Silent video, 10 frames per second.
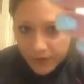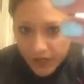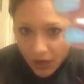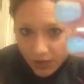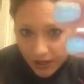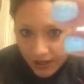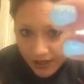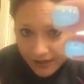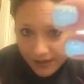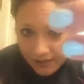So there it
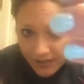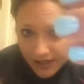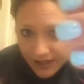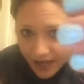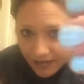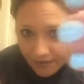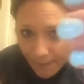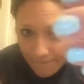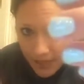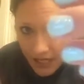is. It's done.
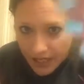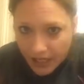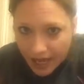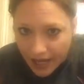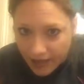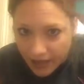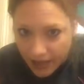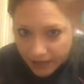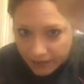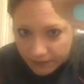Bing! And then
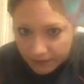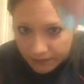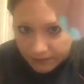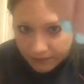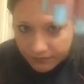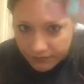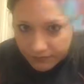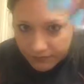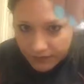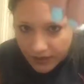look,
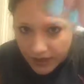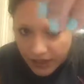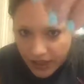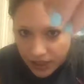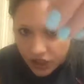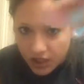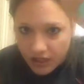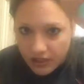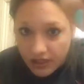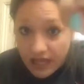I can touch.
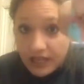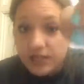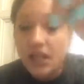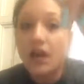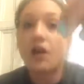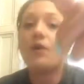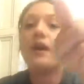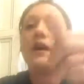So